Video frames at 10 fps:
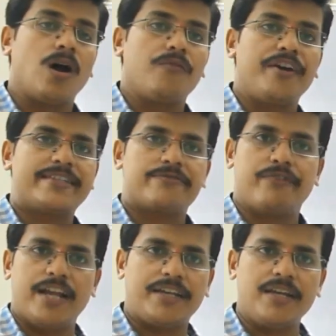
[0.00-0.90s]
or if it
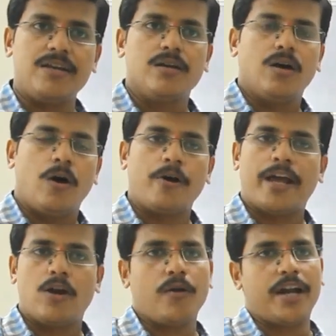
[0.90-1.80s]
is flaky
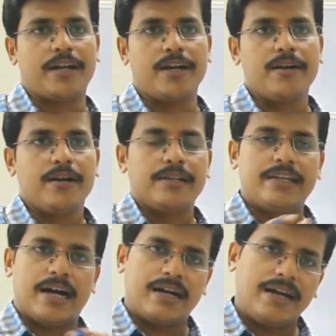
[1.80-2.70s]
or elongated,
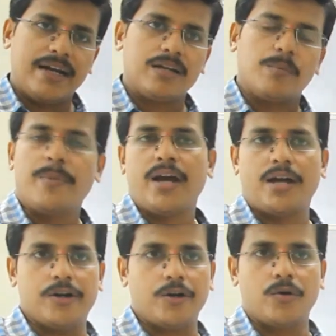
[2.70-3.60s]
the aggregate may
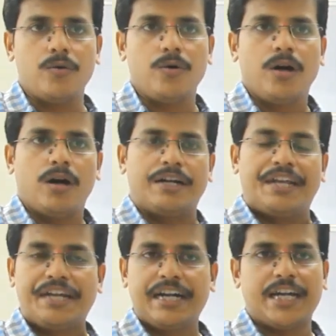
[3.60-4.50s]
undergo
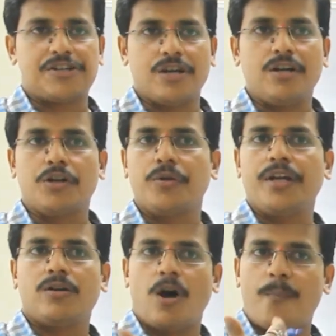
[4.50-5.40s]
degradation
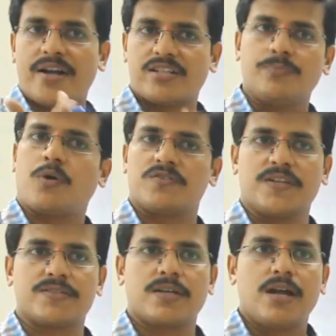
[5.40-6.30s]
during compaction
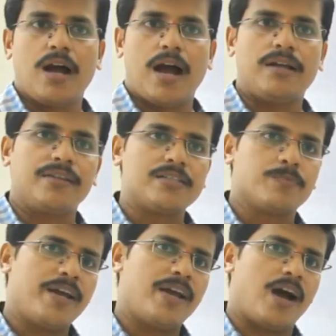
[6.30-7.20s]
process, and
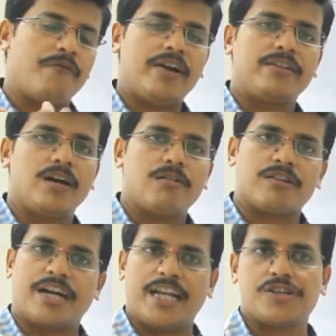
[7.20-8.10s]
this may affect the
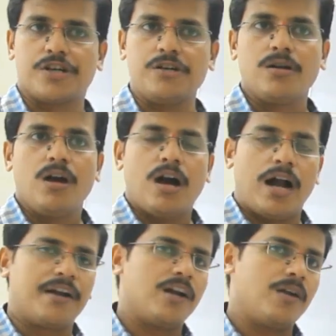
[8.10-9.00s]
gradation
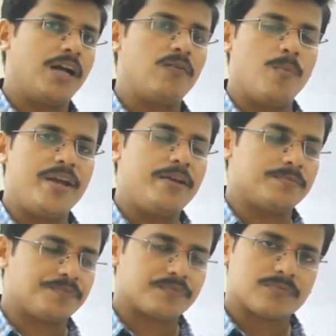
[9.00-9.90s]
and it will be